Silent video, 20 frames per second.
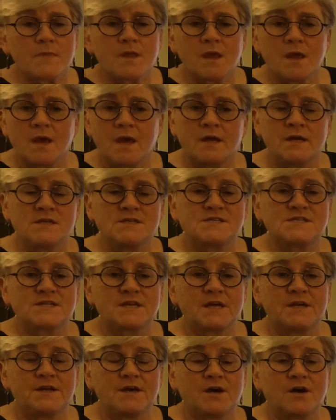and
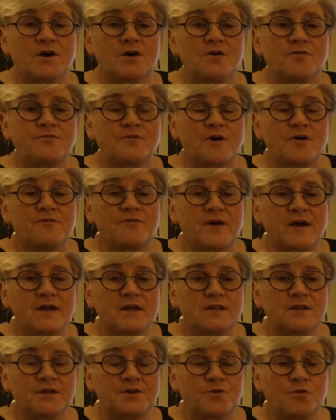instead of a
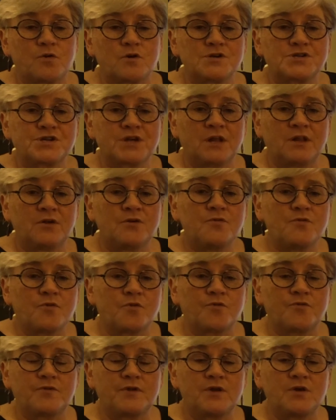violin or cello or
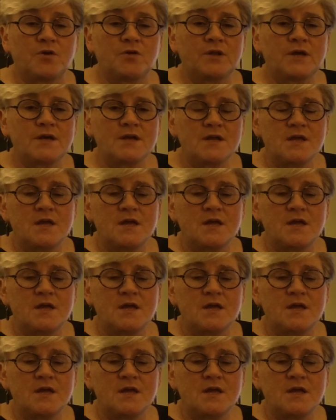viola,